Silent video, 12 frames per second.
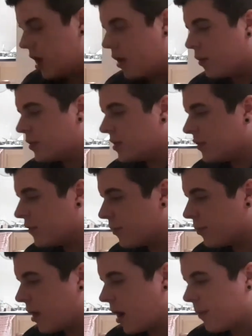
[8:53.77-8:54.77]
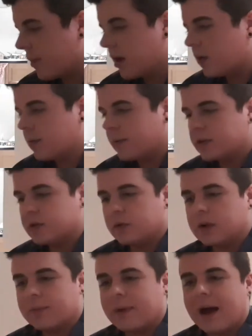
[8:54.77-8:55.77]
No, it wasn't from Primark. What am I
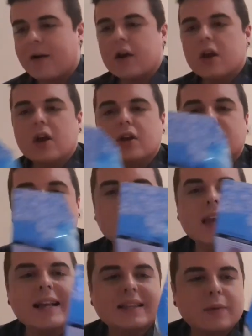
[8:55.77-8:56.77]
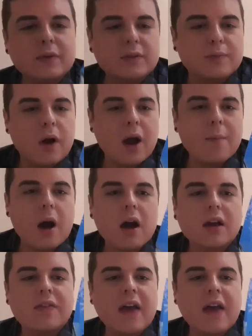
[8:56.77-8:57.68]
talking about? So yes, it was from Primark.